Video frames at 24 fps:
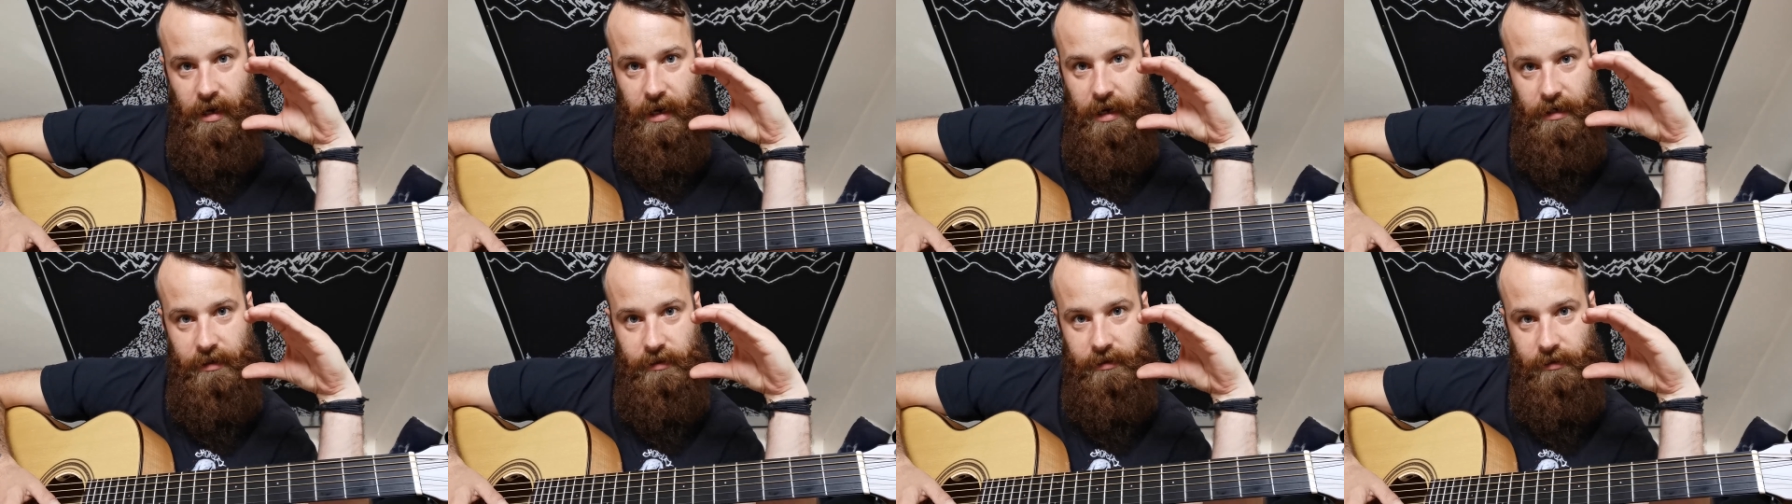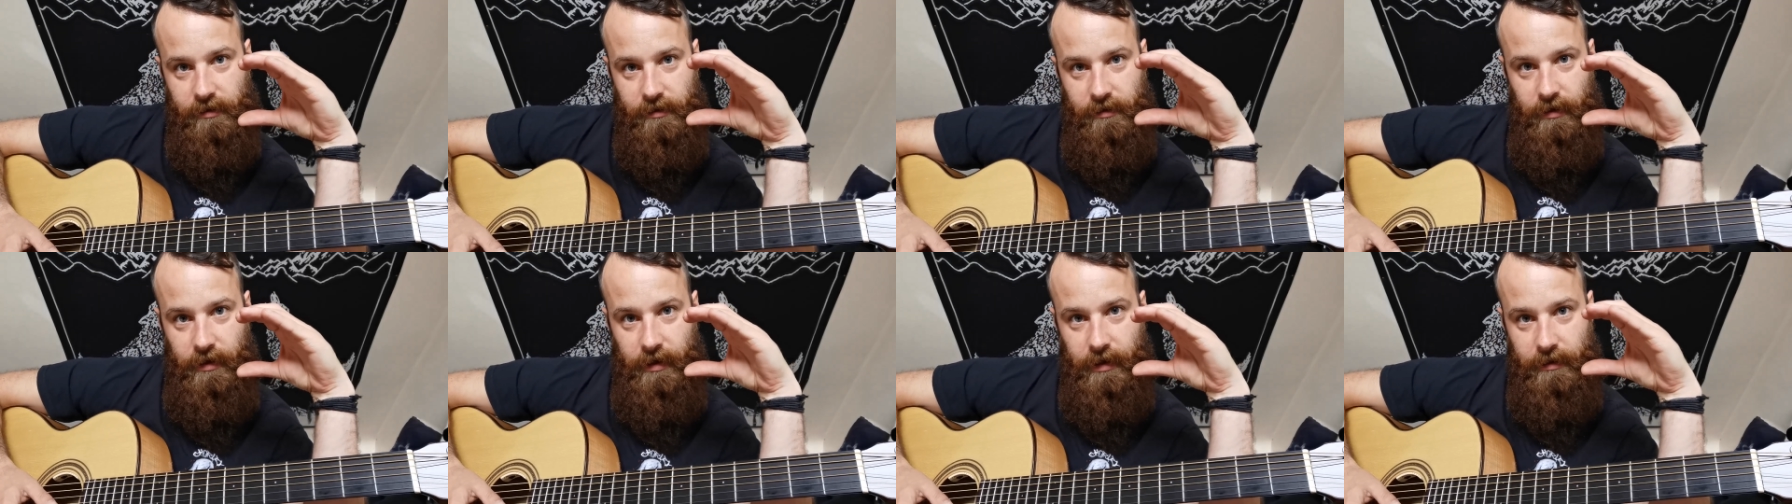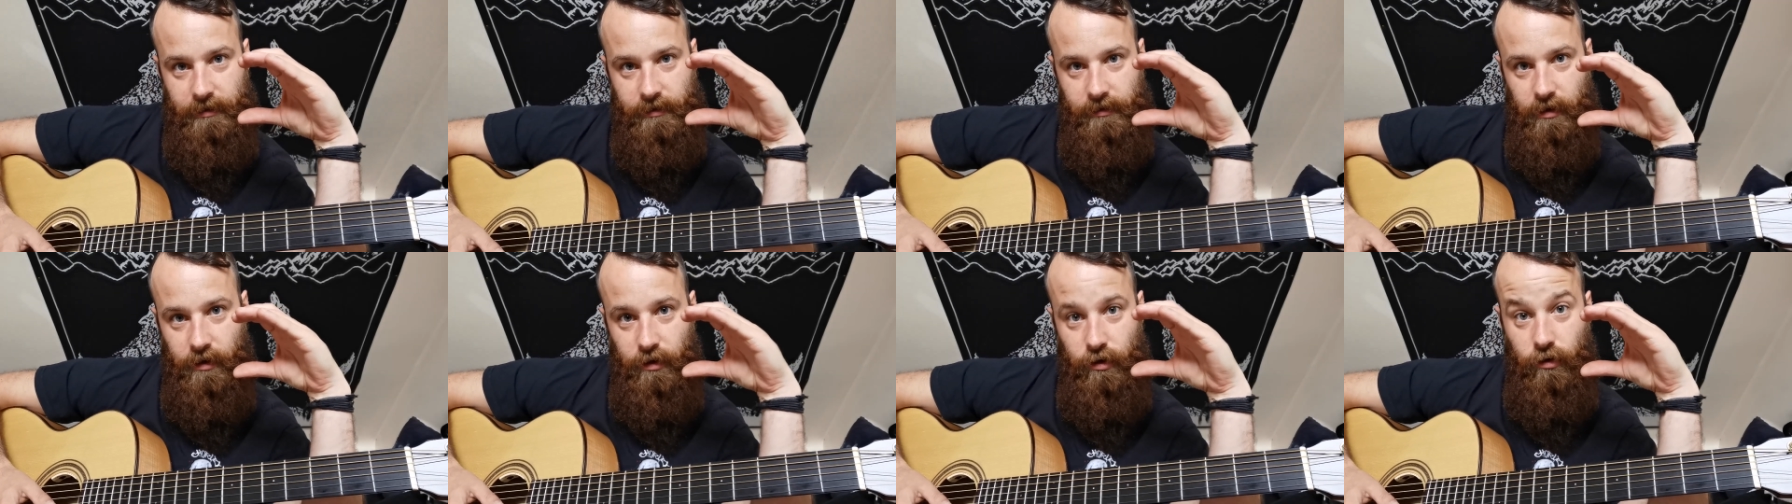is
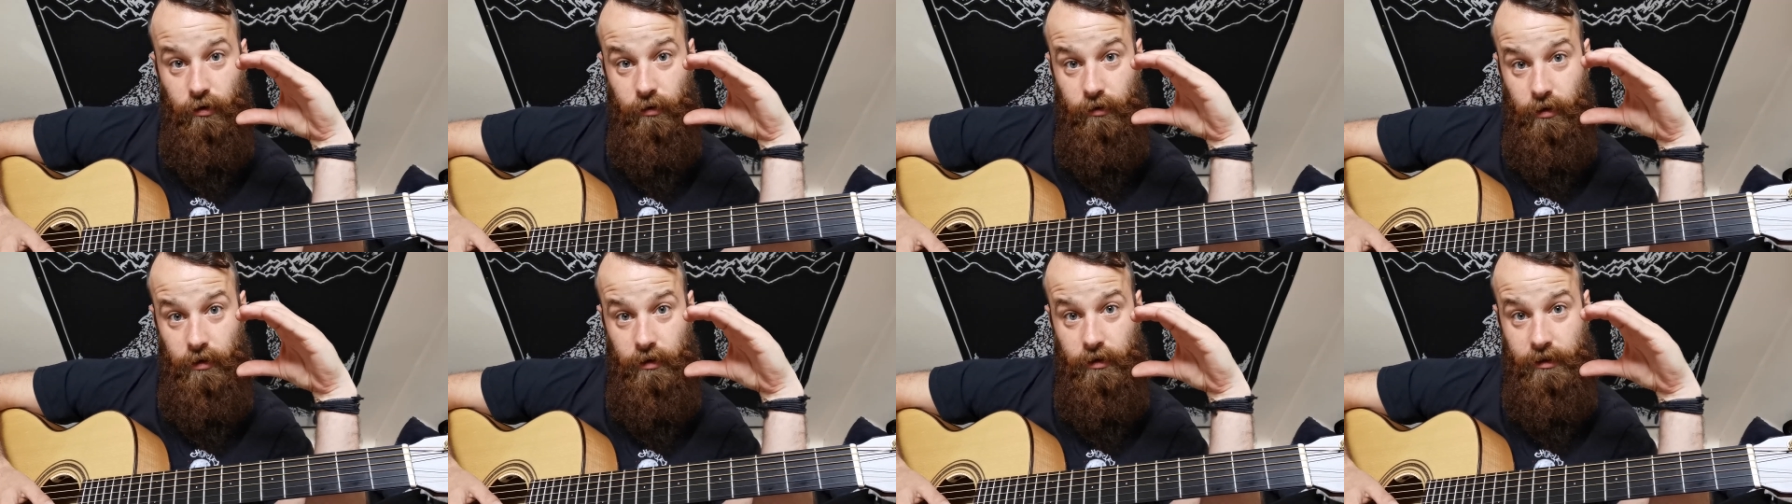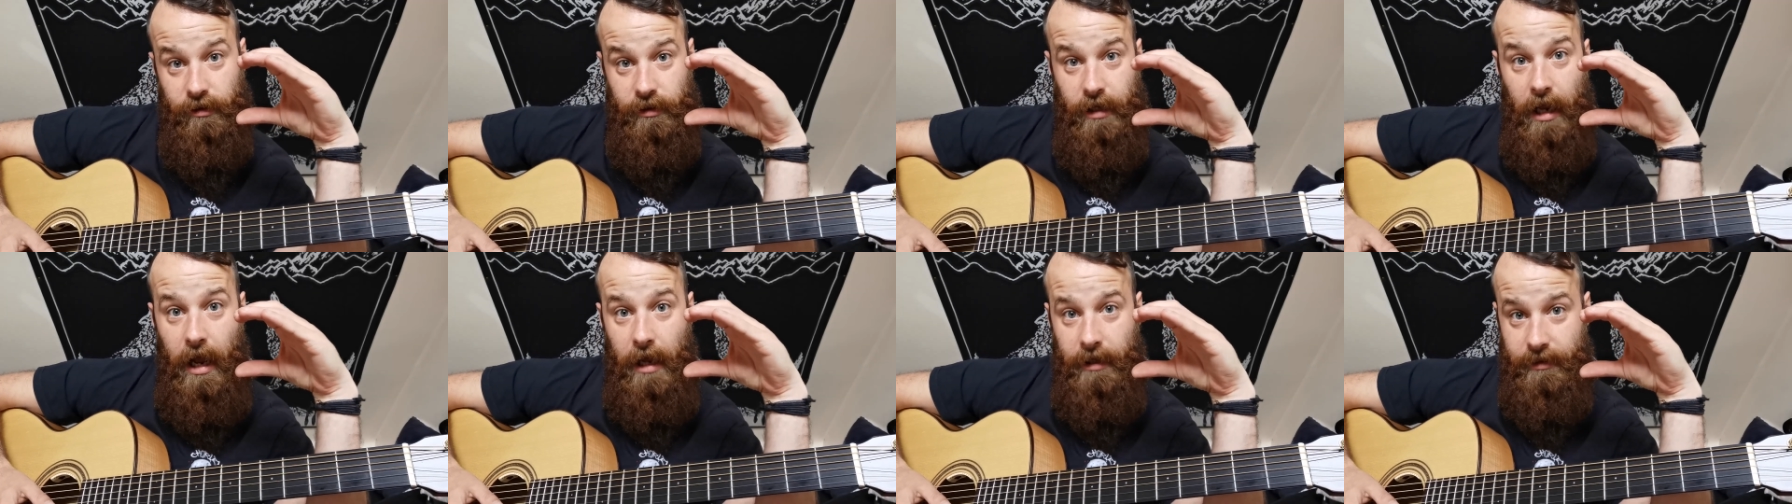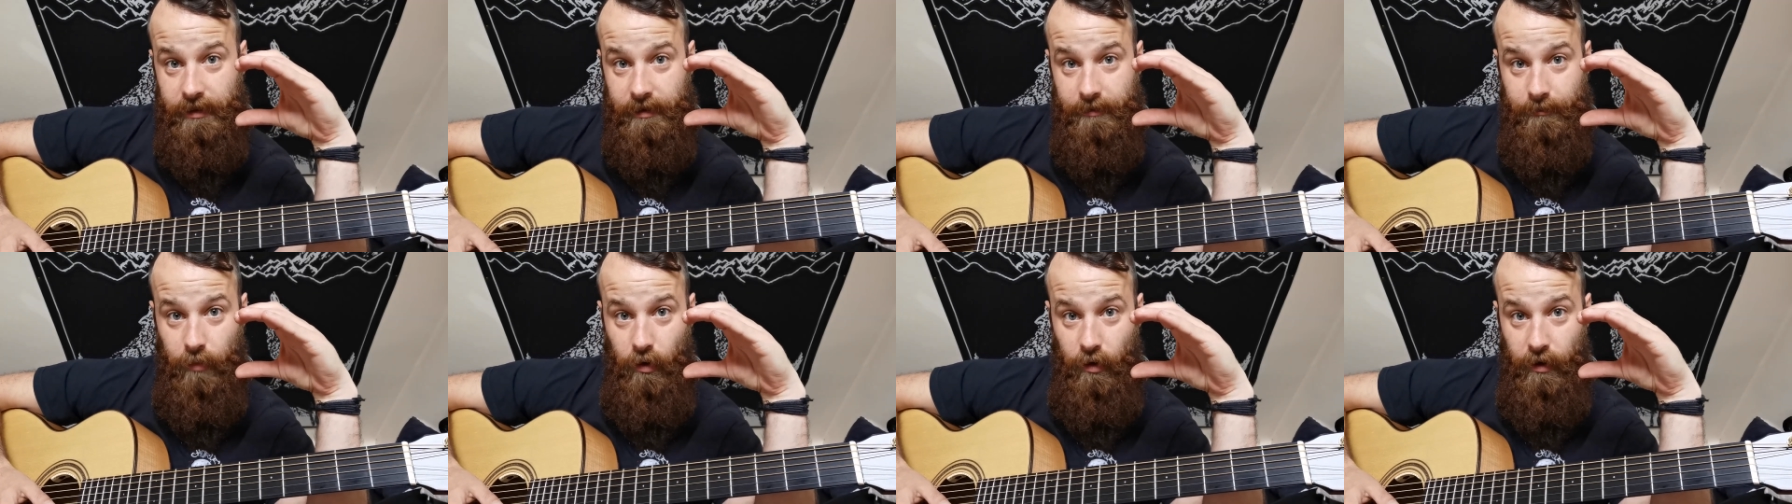a good
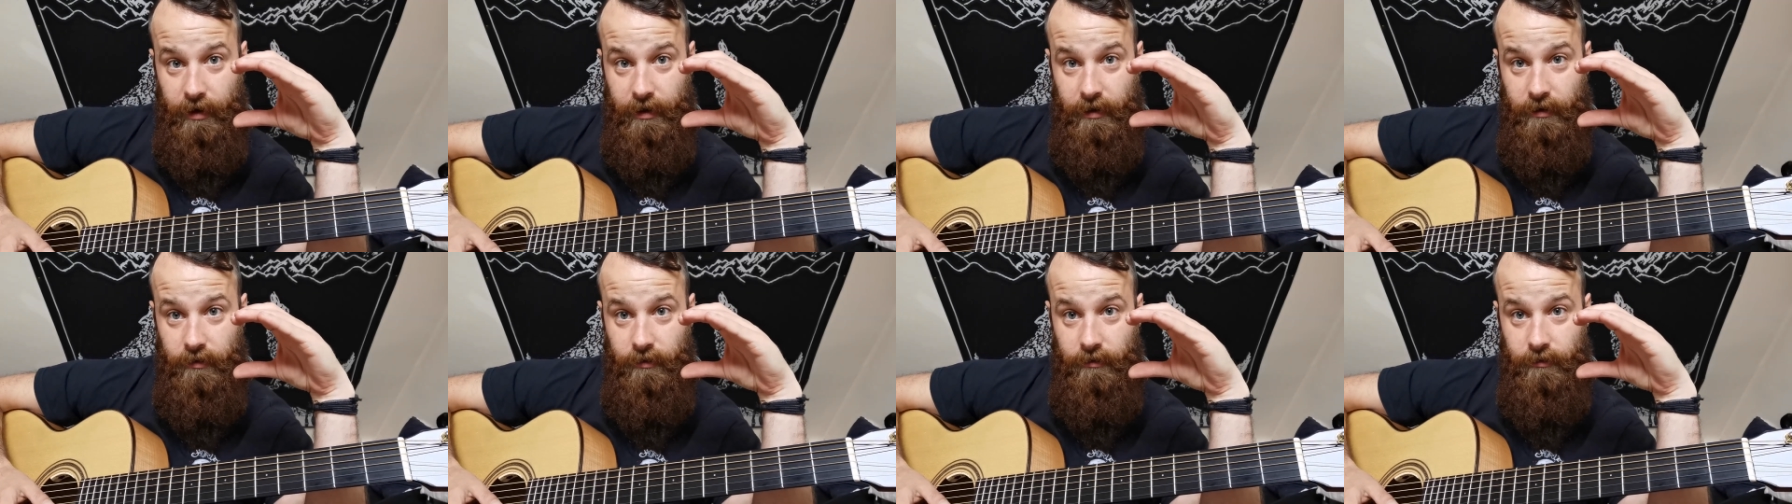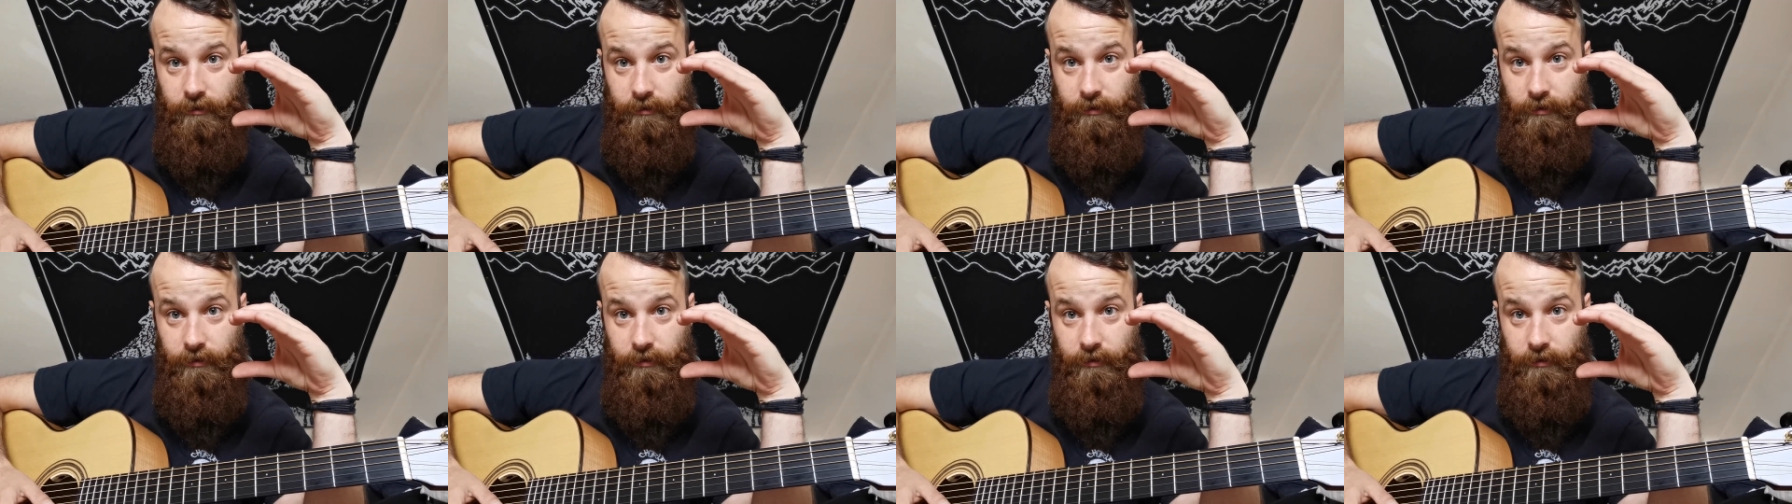starting point.